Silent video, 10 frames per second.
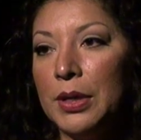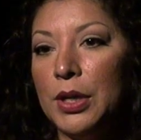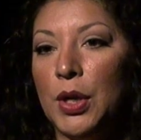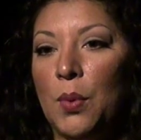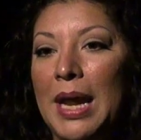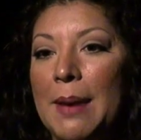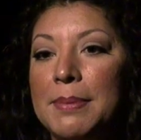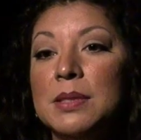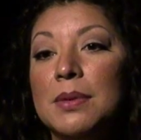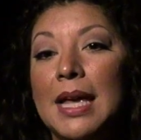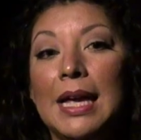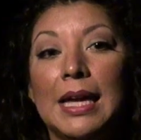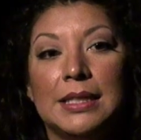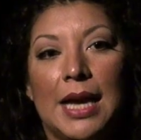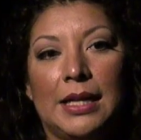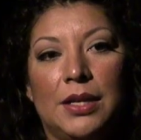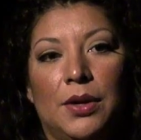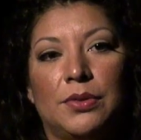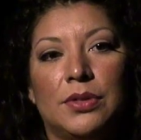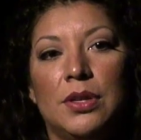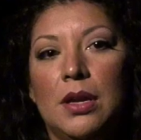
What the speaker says: You know, what happens when they get diagnosed?